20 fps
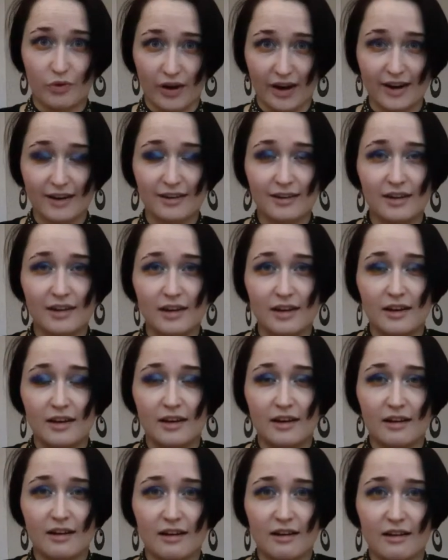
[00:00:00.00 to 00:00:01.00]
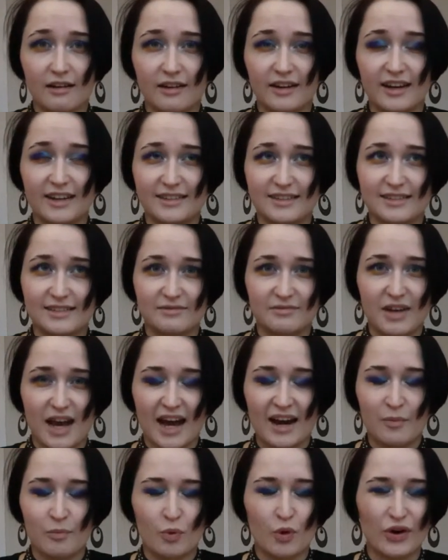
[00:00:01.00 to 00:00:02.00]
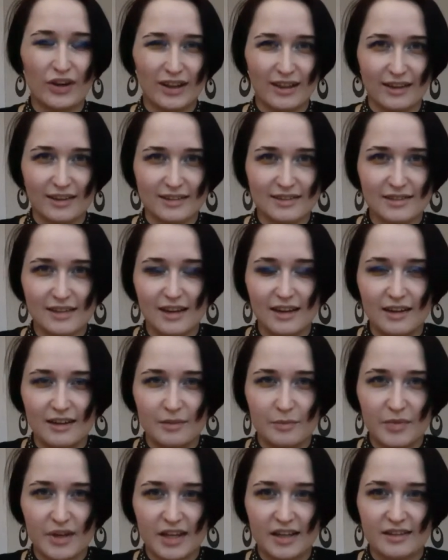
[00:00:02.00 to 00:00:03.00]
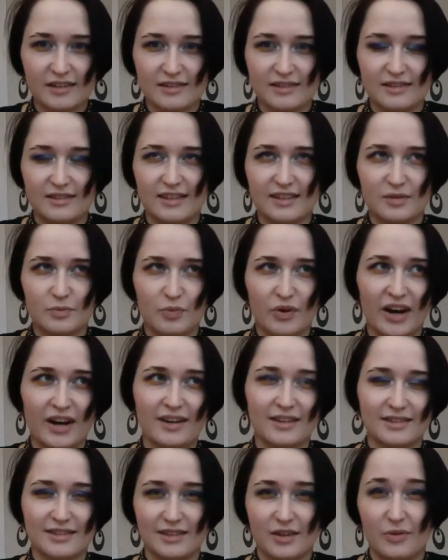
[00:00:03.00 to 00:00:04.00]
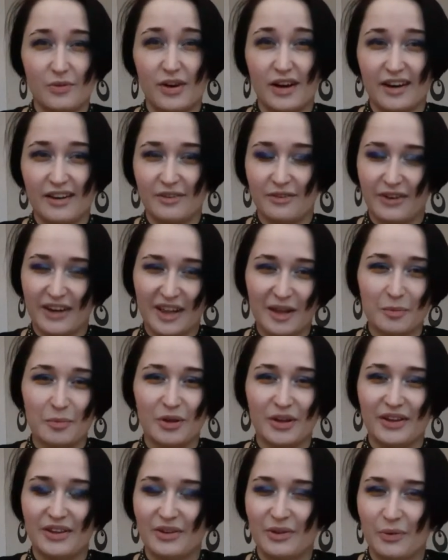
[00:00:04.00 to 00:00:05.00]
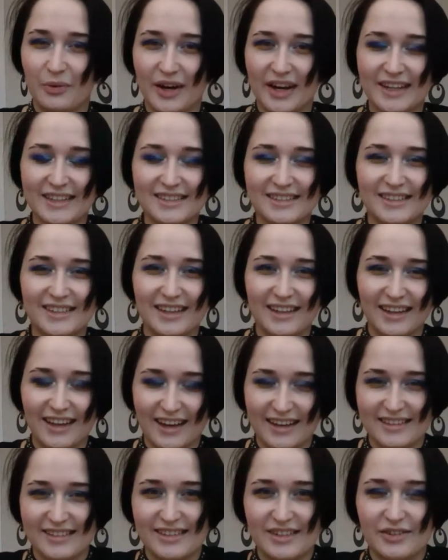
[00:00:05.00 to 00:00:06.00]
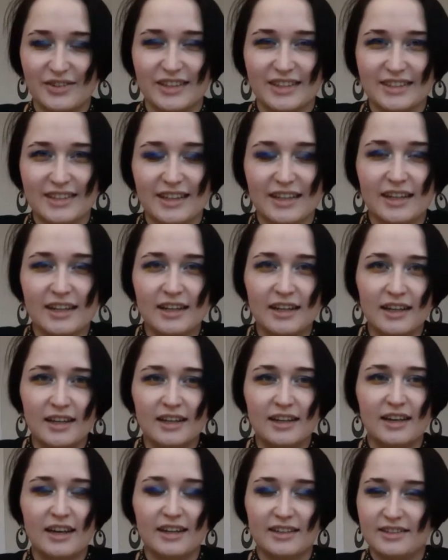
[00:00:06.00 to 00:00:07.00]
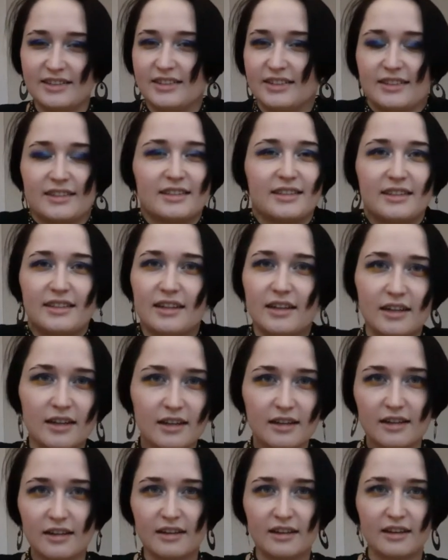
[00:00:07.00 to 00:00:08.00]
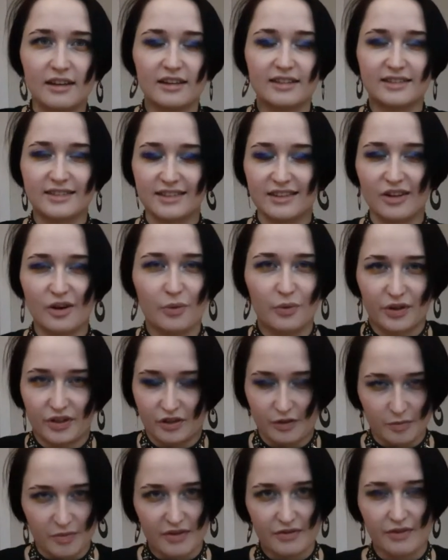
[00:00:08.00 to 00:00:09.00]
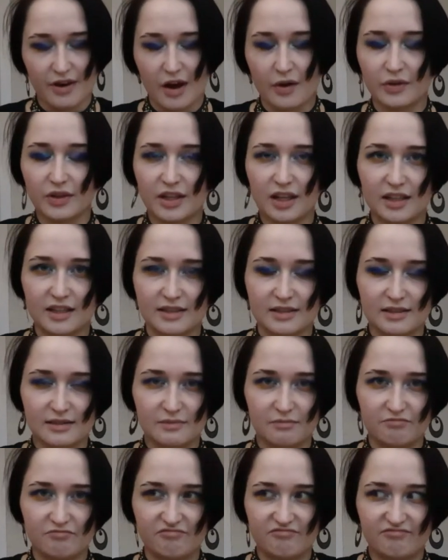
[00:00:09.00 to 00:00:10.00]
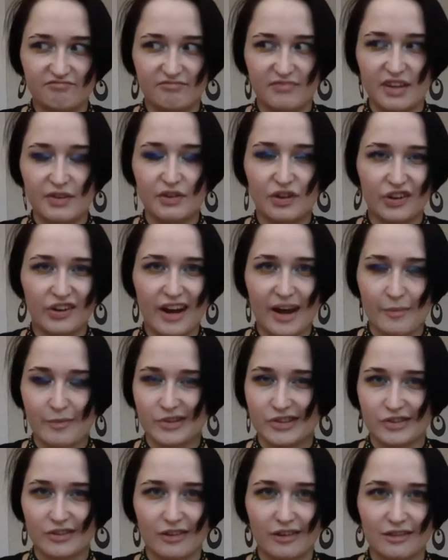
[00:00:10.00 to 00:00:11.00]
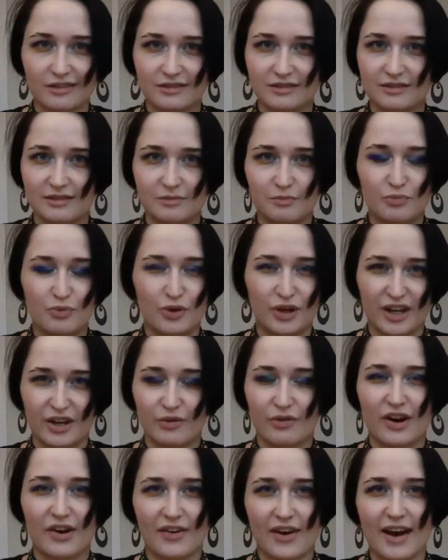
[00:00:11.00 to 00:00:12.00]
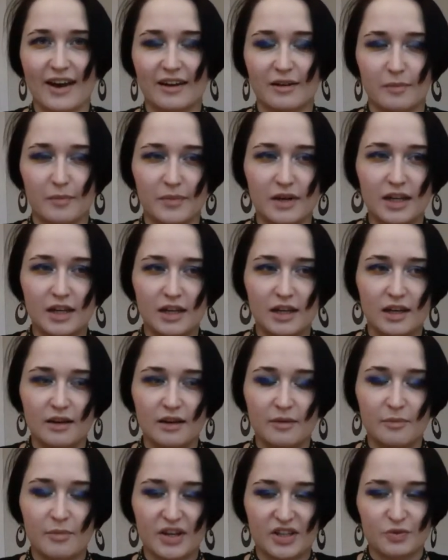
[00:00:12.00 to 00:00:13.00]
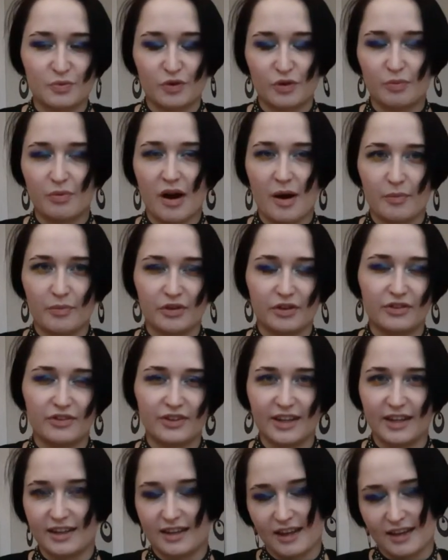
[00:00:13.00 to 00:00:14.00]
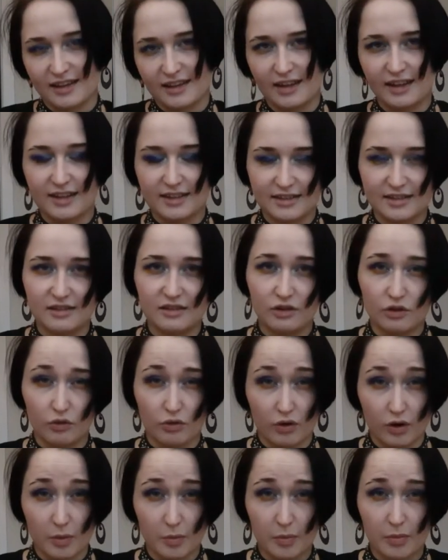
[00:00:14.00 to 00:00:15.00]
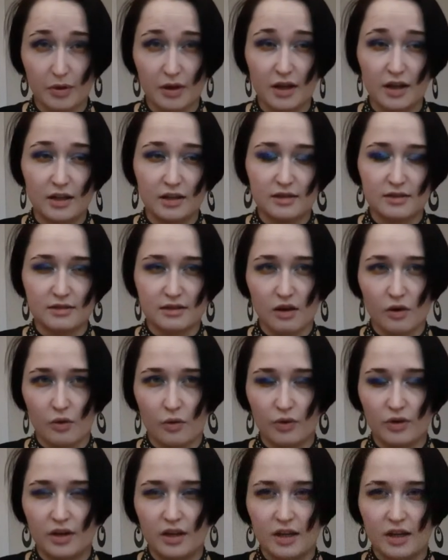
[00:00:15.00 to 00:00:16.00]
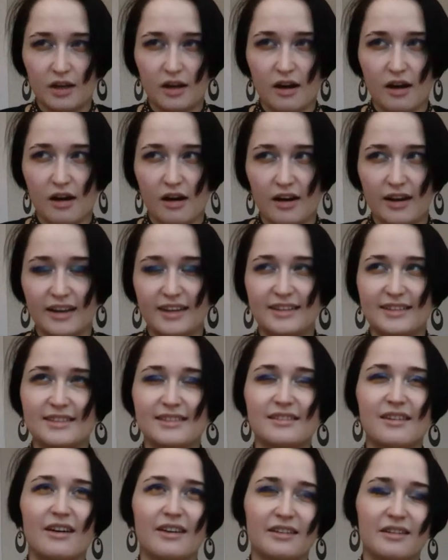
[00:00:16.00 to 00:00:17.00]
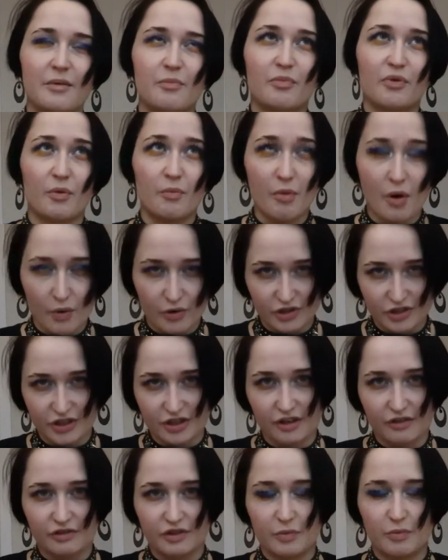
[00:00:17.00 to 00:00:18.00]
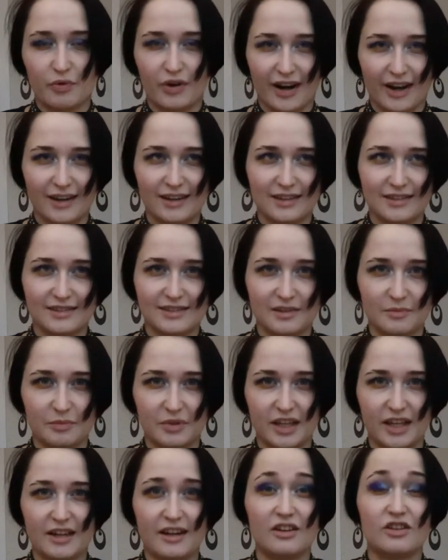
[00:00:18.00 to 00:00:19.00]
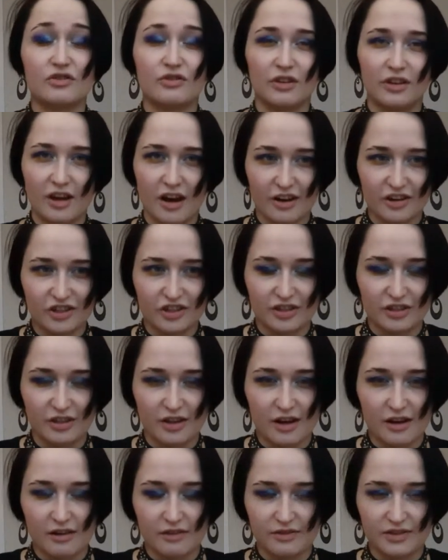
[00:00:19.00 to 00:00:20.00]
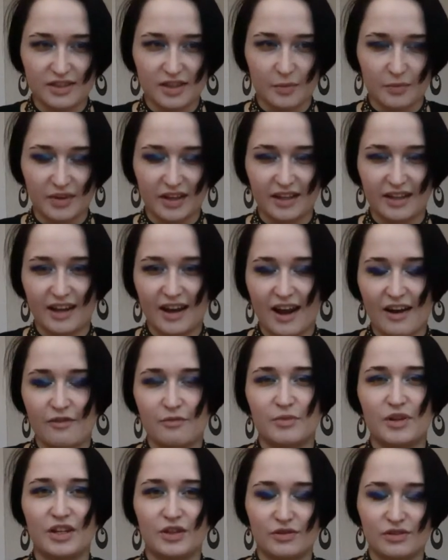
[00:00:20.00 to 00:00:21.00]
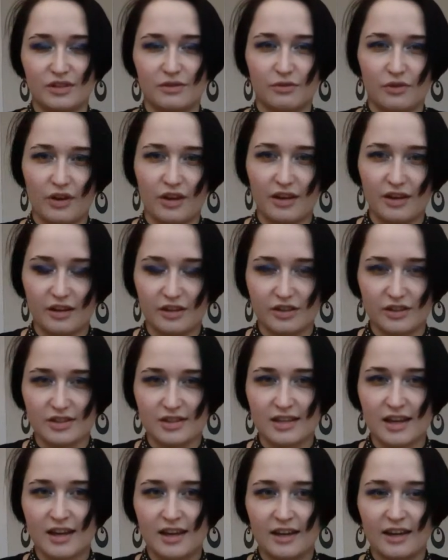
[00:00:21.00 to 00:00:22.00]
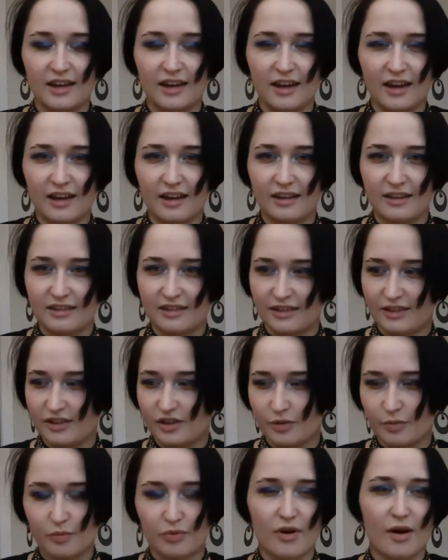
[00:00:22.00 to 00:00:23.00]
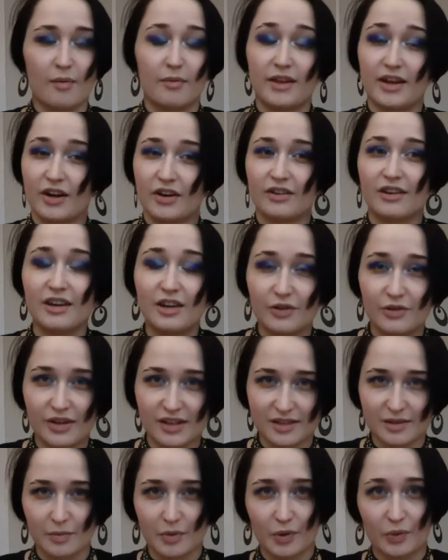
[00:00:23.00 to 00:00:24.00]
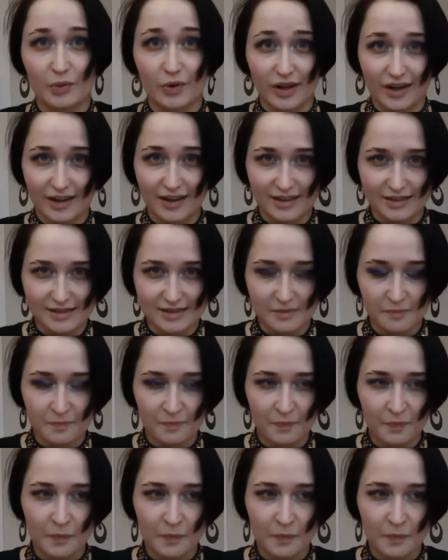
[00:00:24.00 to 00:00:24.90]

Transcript: brand, it's kind of pointless because this brand is so unavailable in the West. Like, seriously, it's just, it's nowhere to be found. It's even on Amazon, pretty rare item, much more popular in like East Europe. So it's not a promotion of the brand. It's simply an introduction of something that I've been using for years and you probably are curious about what it is.